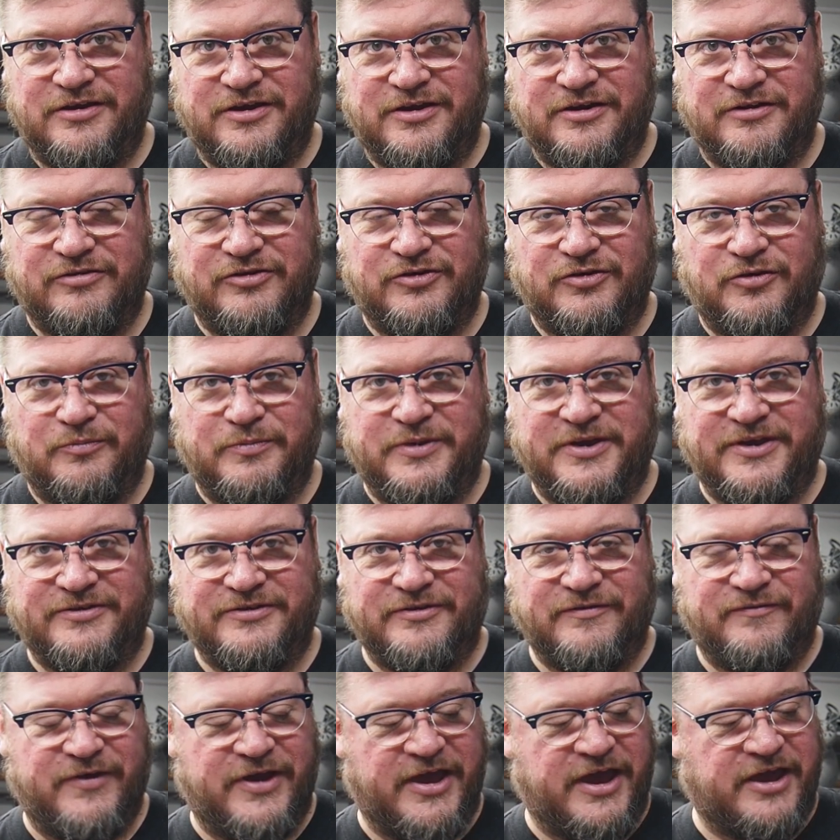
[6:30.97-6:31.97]
in a little piece
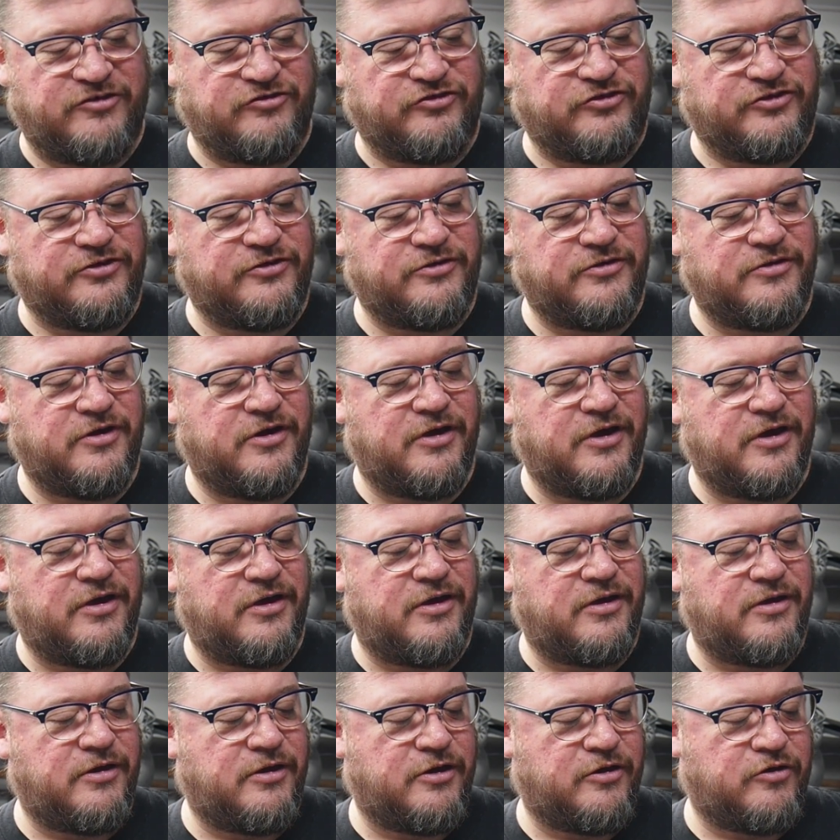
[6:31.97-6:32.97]
of etched
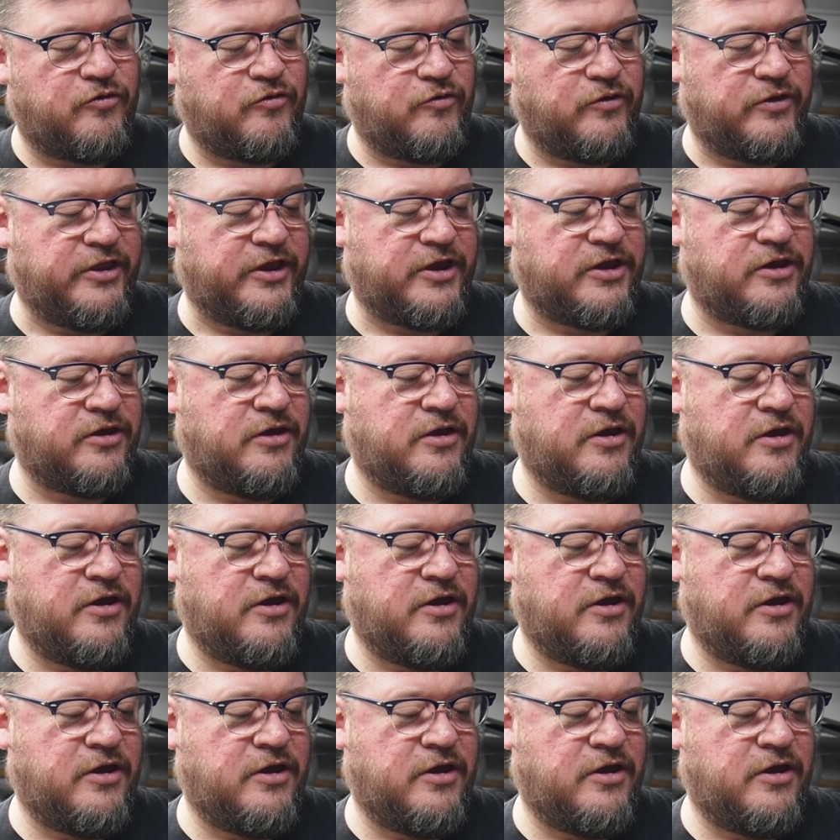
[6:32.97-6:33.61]
acrylic.